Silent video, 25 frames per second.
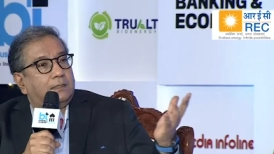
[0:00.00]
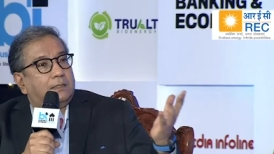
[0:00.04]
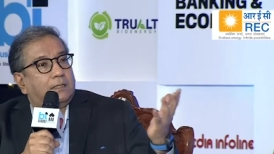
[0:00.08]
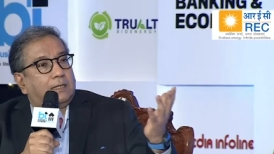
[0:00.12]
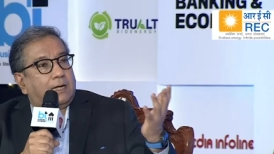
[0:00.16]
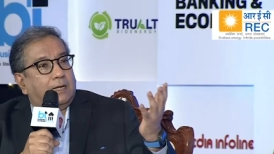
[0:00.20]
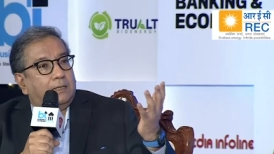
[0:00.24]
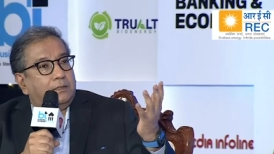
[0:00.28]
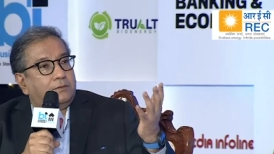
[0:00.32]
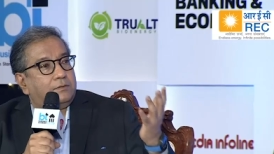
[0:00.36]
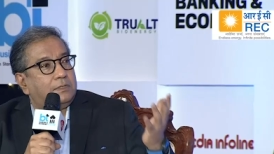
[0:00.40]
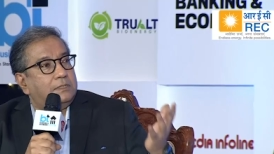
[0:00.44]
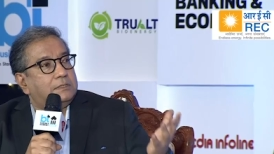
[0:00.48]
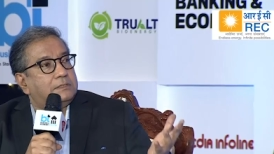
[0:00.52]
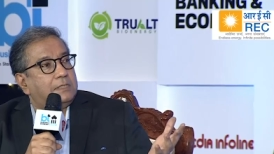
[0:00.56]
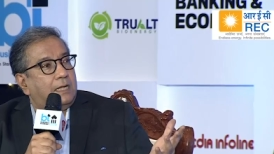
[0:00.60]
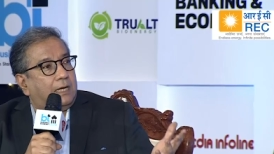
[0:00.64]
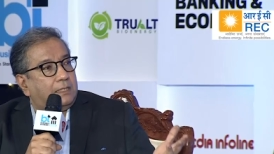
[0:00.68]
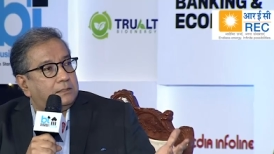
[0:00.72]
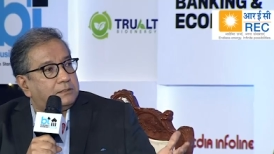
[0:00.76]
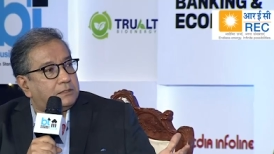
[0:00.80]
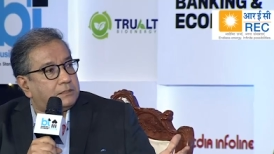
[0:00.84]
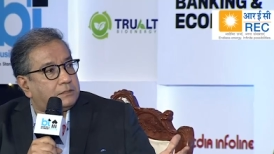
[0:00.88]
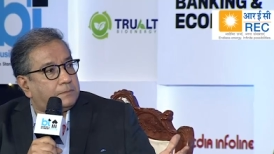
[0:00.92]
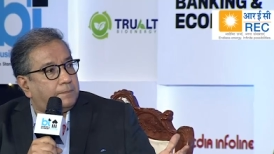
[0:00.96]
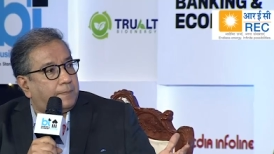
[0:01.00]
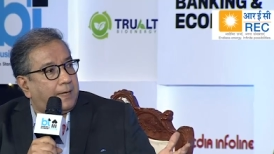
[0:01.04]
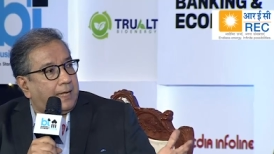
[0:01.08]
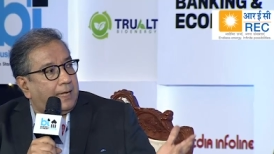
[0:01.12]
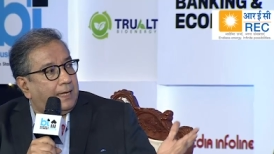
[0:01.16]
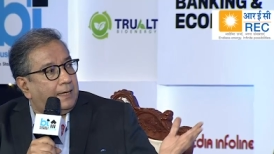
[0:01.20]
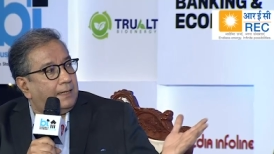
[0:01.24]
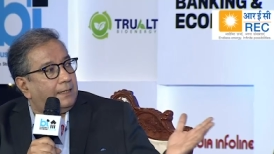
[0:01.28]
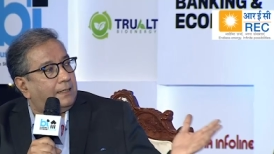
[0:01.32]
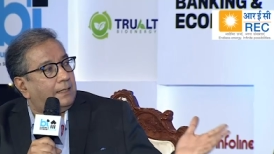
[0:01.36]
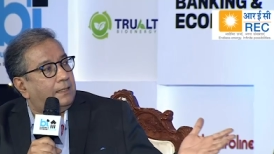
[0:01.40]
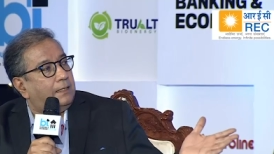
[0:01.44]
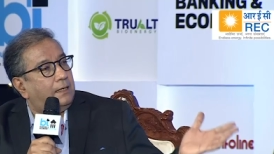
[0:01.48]
the country's largest
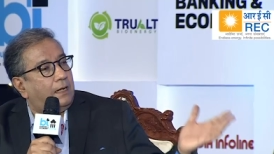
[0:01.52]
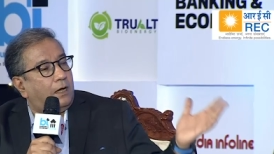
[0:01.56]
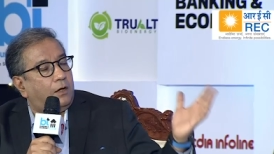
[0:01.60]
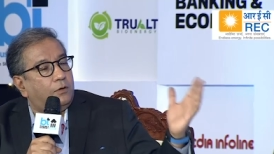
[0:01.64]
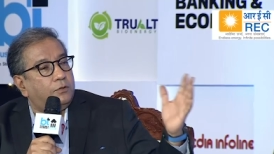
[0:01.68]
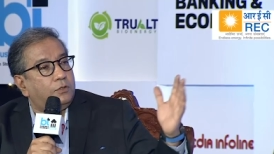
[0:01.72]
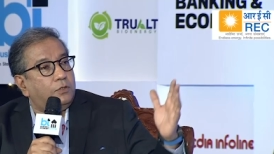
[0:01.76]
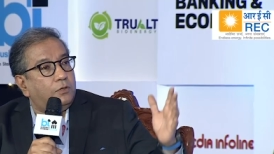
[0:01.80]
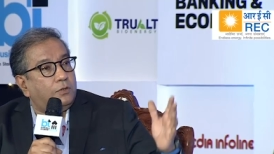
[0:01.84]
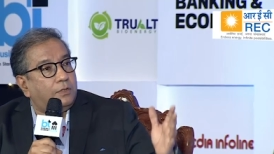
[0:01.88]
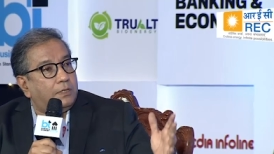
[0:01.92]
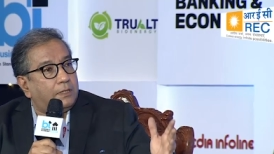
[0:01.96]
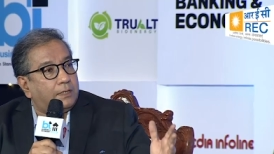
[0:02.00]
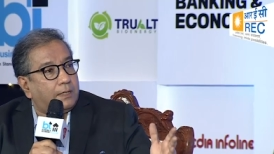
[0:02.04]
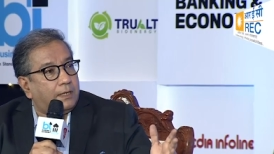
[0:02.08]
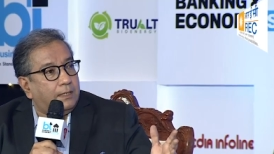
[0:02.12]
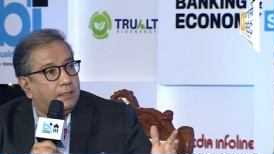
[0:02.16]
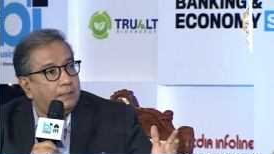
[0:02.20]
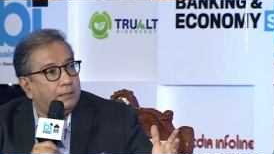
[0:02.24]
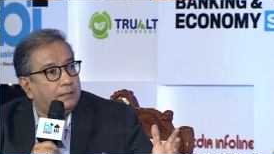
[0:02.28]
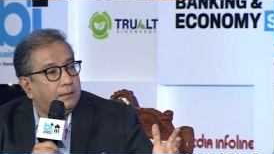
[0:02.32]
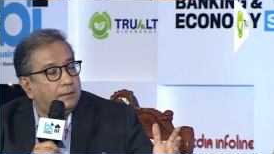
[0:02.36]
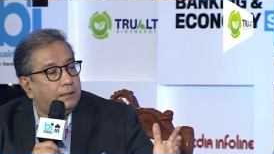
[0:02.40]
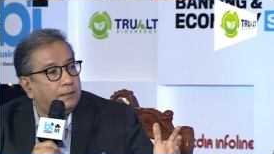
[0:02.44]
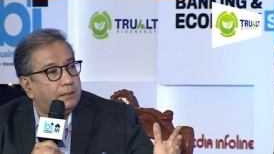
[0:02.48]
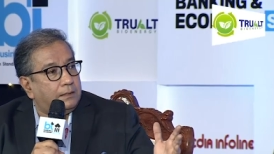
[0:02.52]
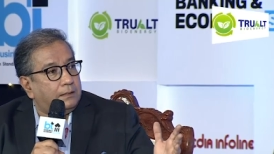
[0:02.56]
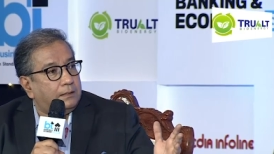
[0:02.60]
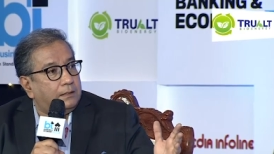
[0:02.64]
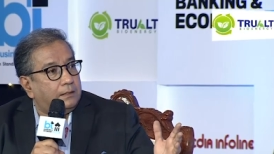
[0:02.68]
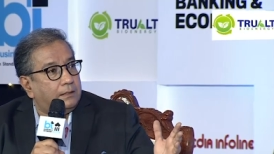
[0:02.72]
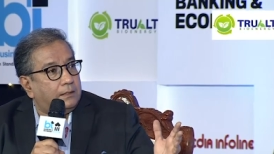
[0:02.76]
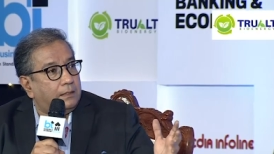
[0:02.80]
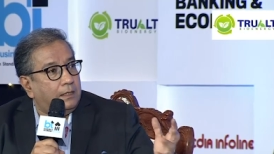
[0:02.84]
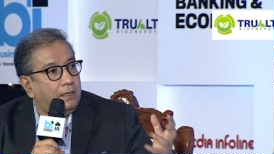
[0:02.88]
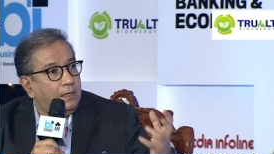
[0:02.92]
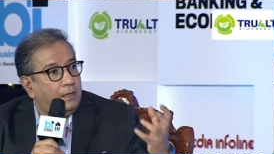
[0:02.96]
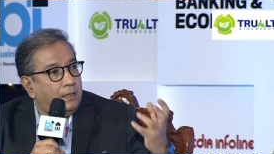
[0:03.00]
bank, and now you're in the, in
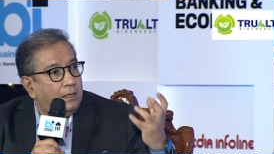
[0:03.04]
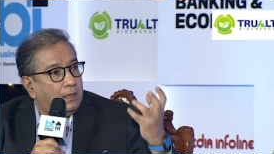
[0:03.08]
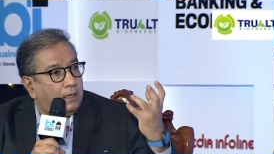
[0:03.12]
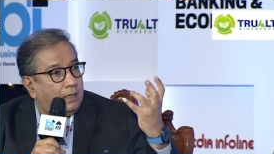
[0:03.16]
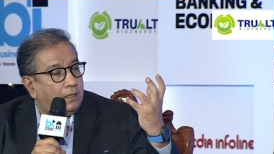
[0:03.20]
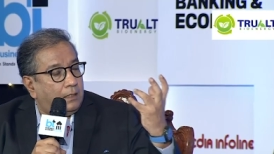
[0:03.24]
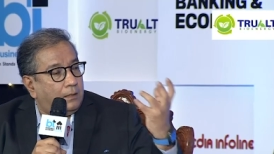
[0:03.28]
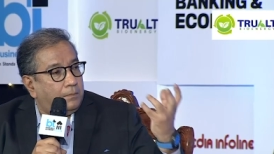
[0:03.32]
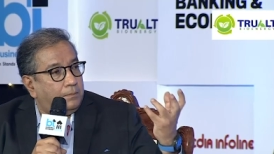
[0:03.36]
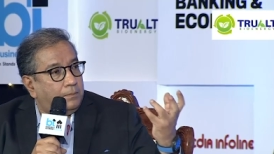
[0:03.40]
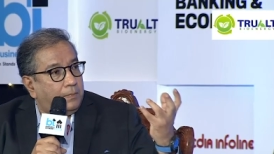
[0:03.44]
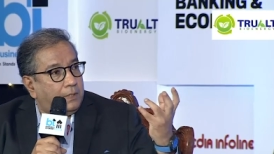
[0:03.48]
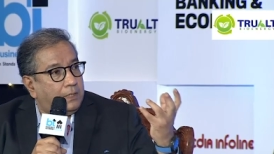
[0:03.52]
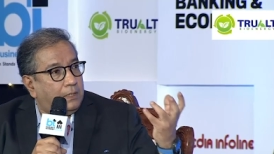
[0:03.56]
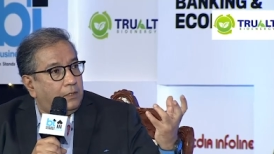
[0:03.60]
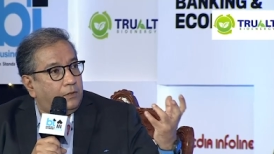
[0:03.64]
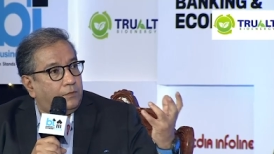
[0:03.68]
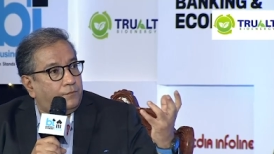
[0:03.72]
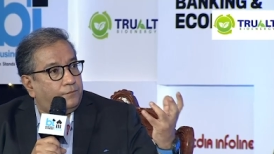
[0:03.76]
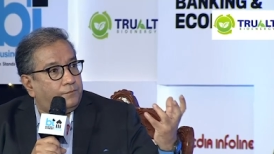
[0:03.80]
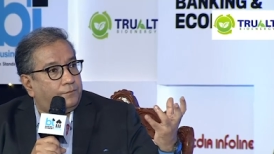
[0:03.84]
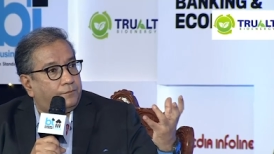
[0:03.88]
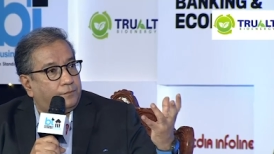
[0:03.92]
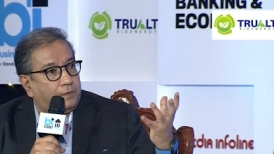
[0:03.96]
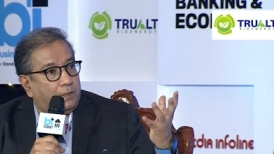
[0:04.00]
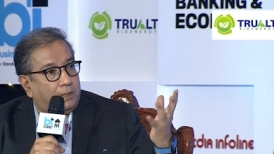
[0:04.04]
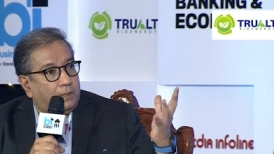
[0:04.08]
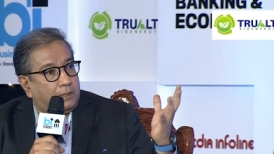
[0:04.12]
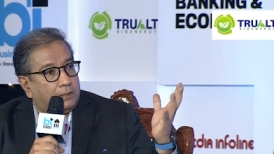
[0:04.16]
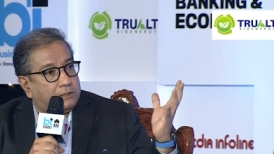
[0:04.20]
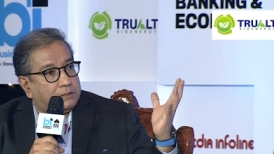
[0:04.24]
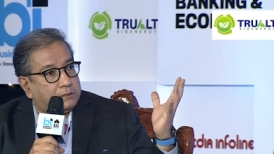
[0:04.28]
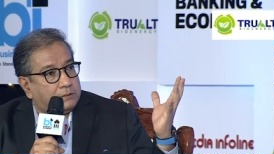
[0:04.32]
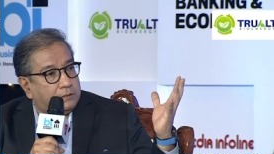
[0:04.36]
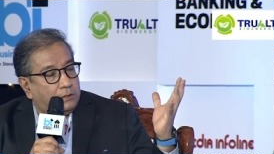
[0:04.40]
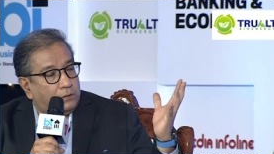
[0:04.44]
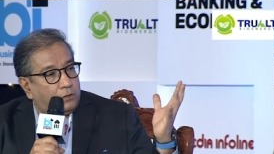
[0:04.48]
the uh, middle of a uh,